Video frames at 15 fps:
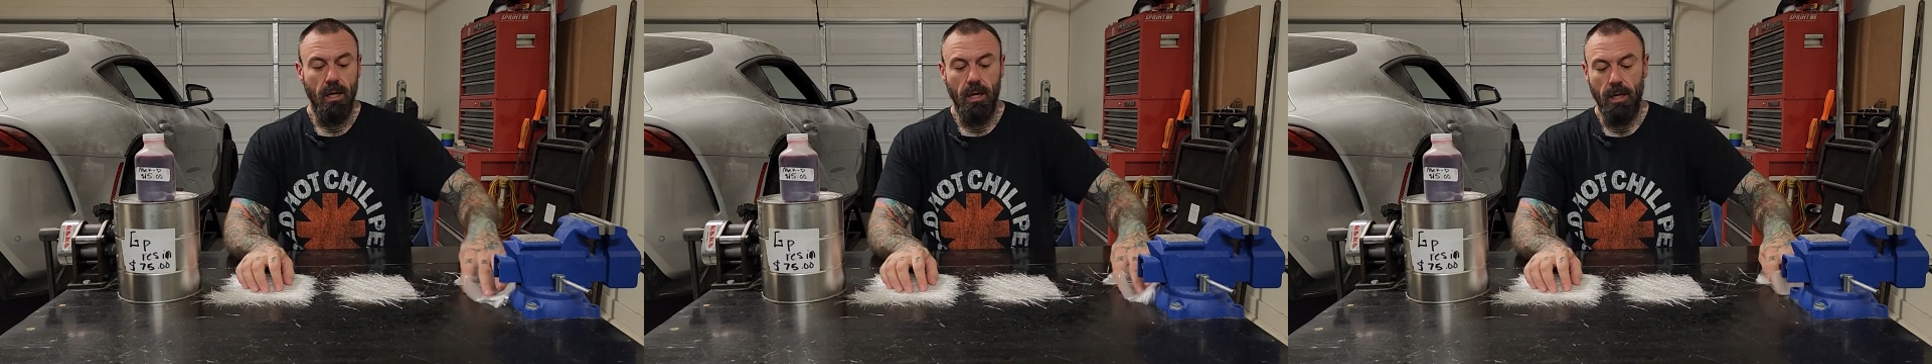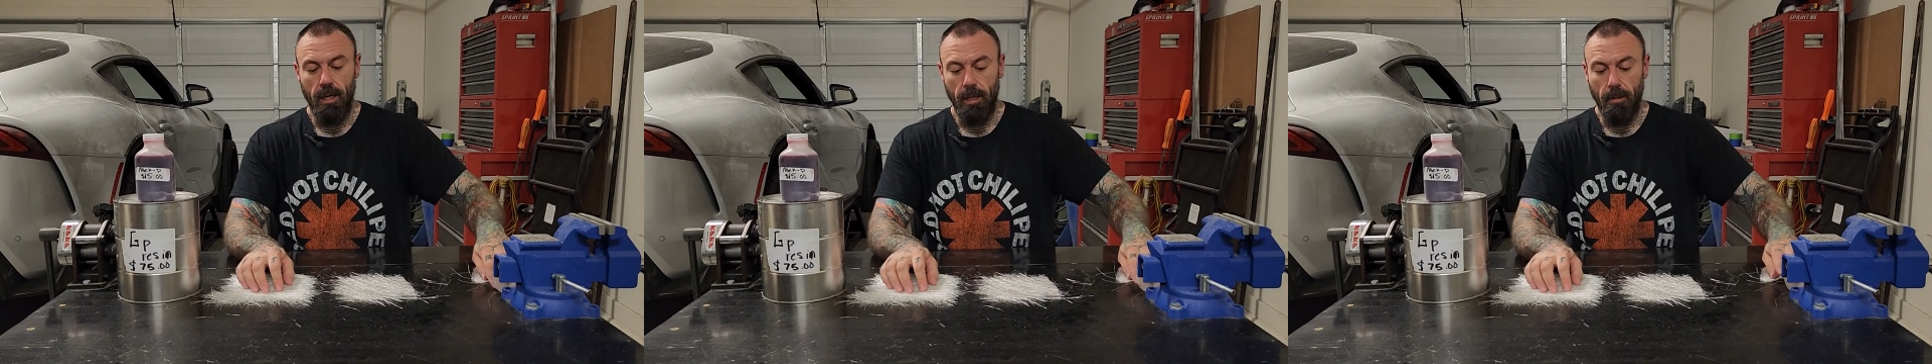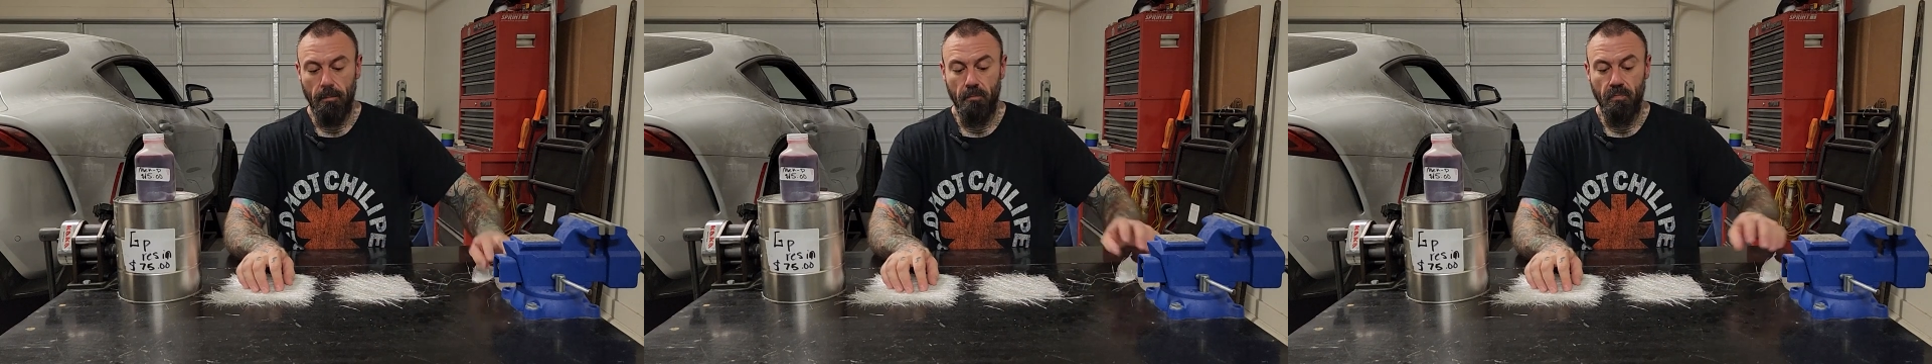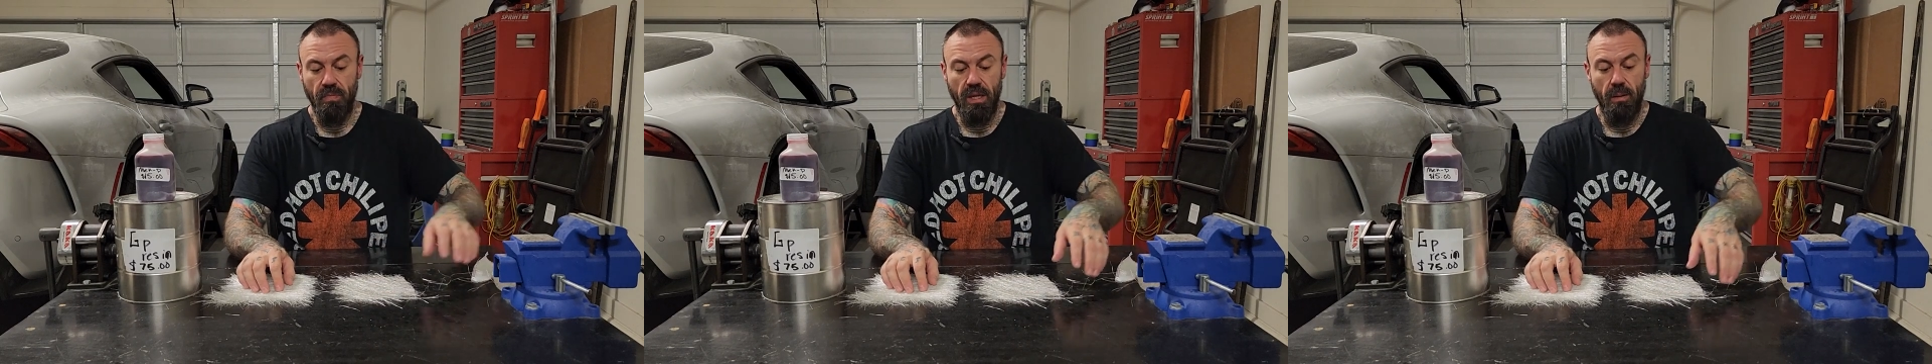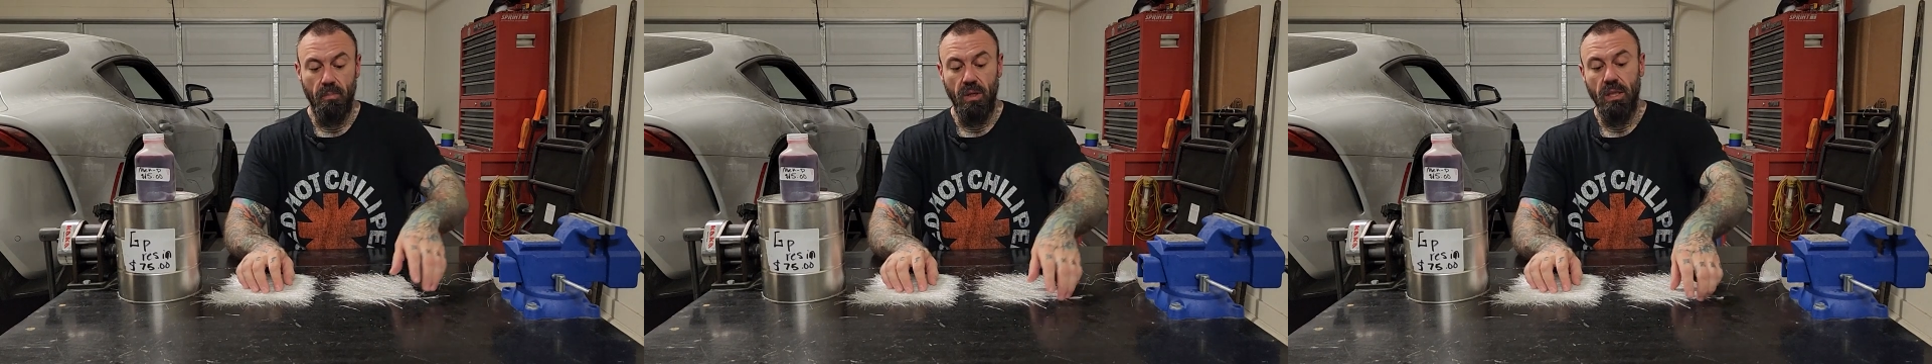um,
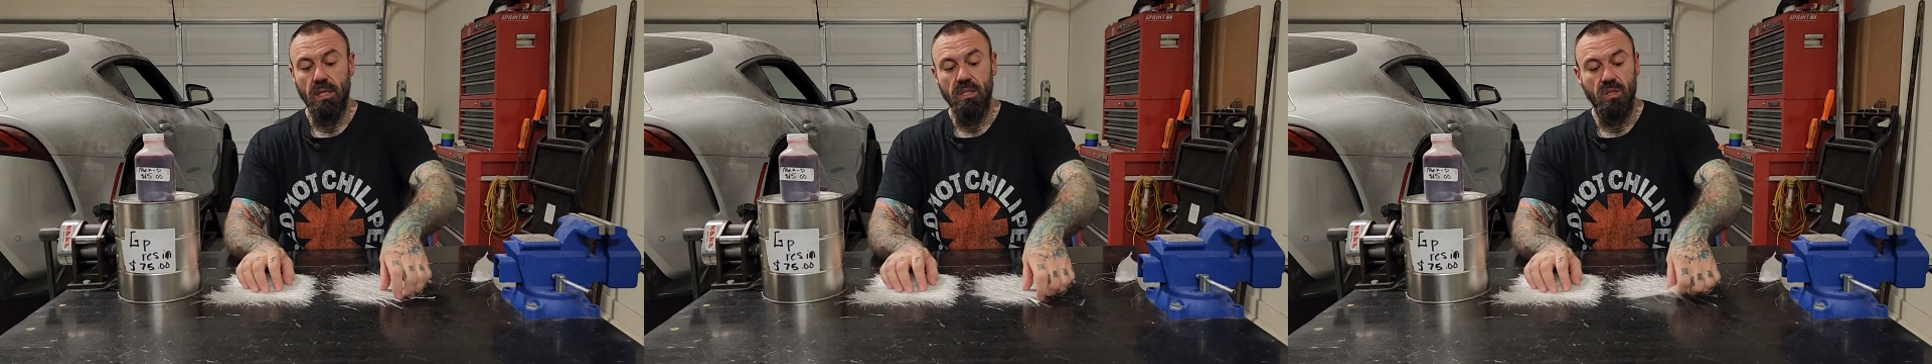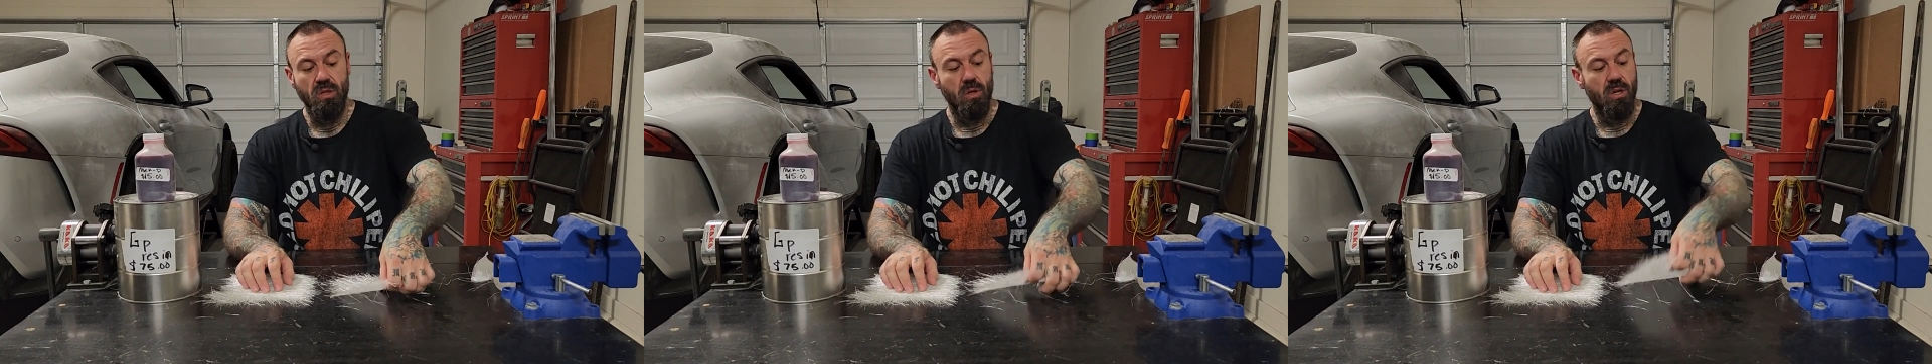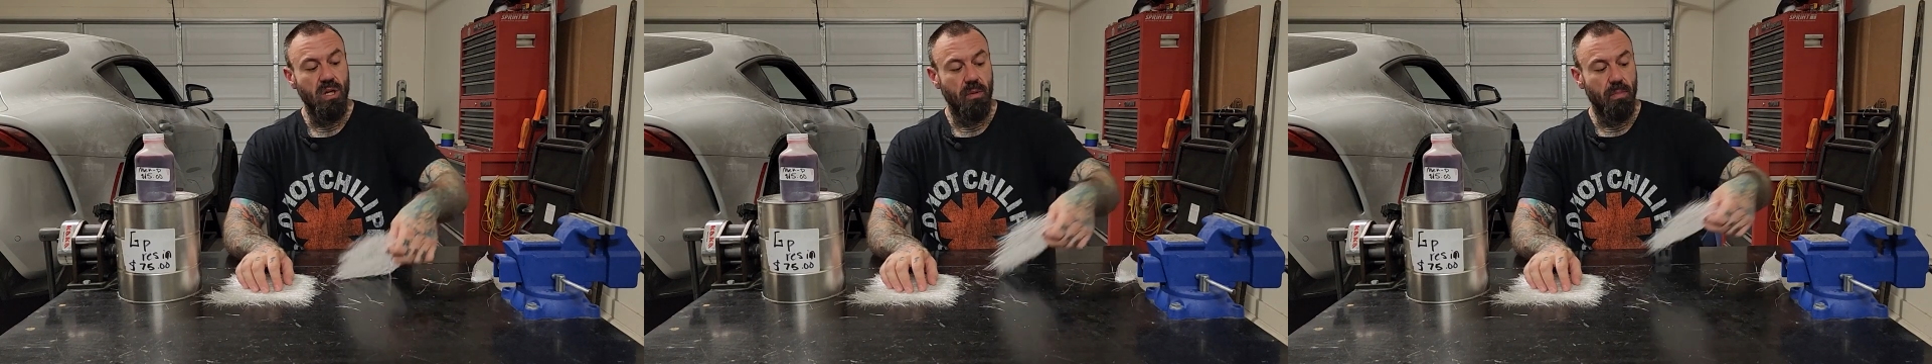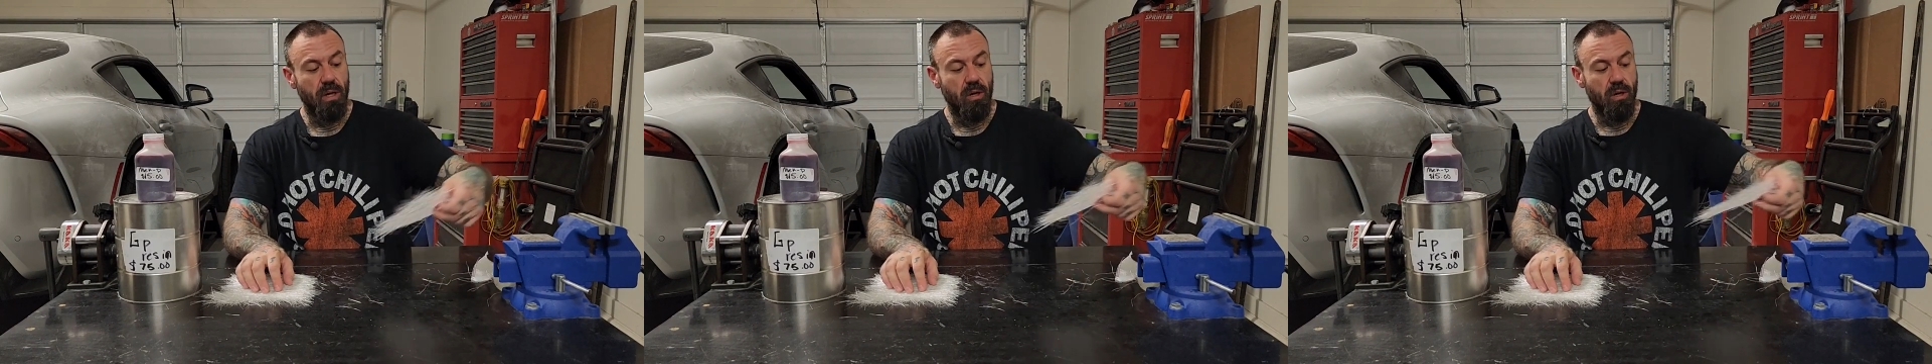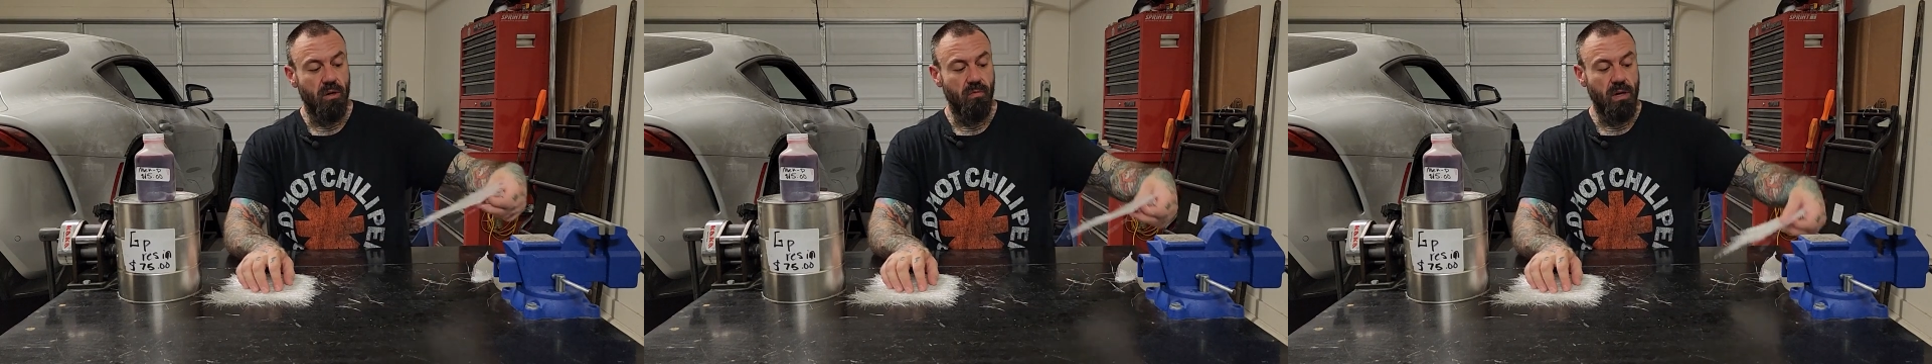but let's talk
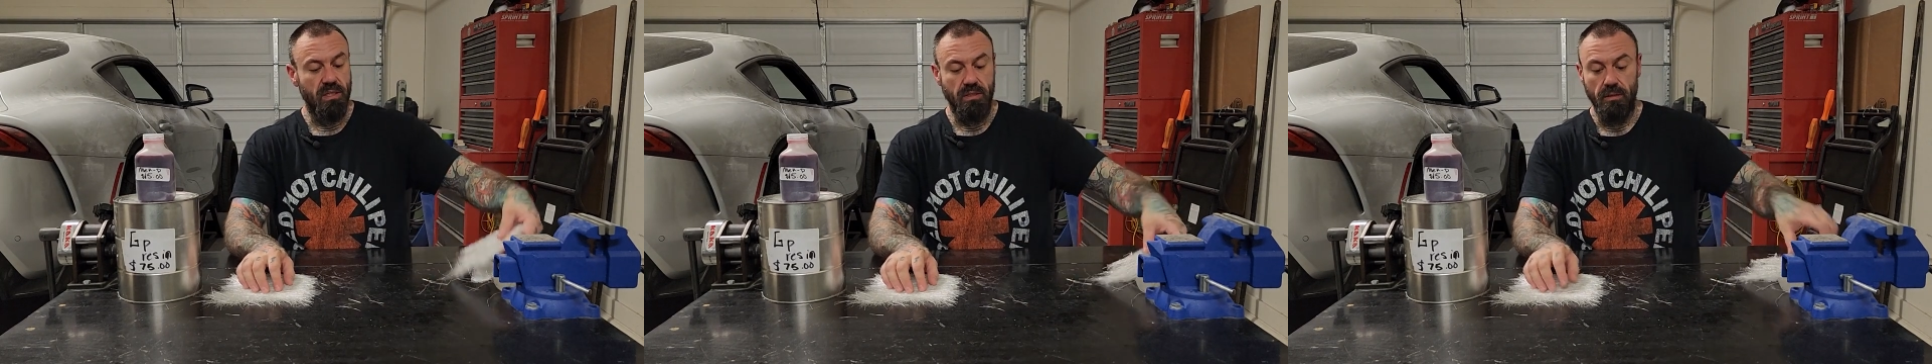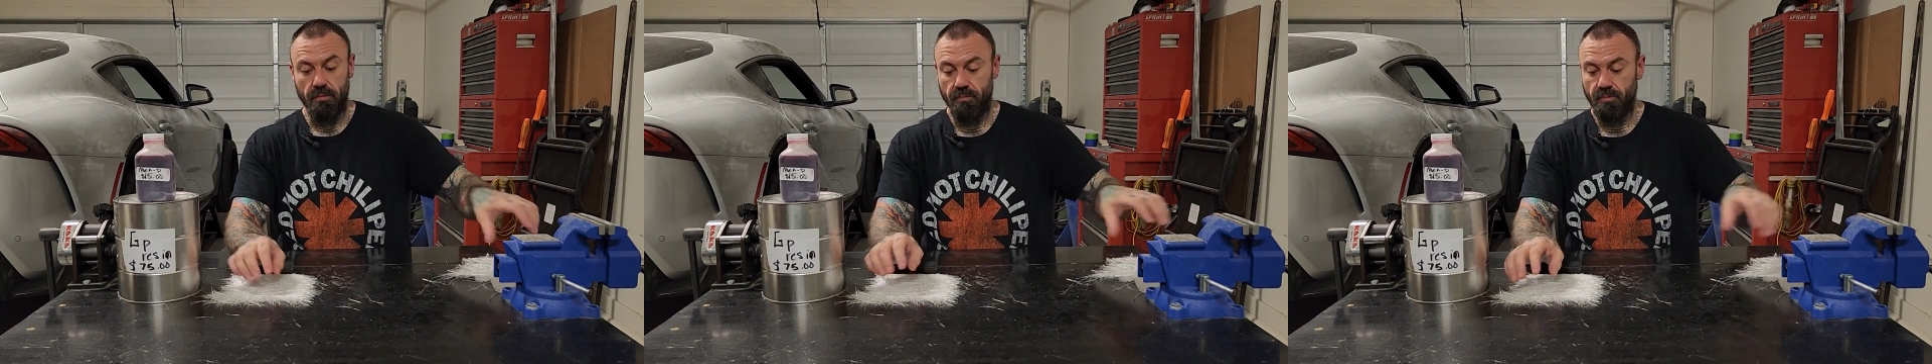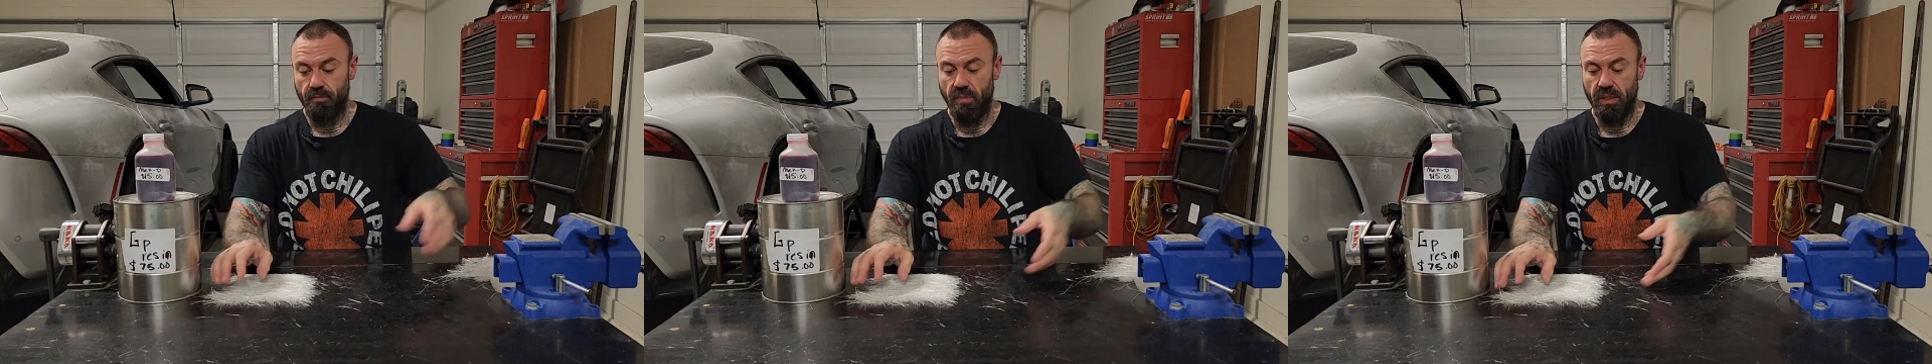about our resin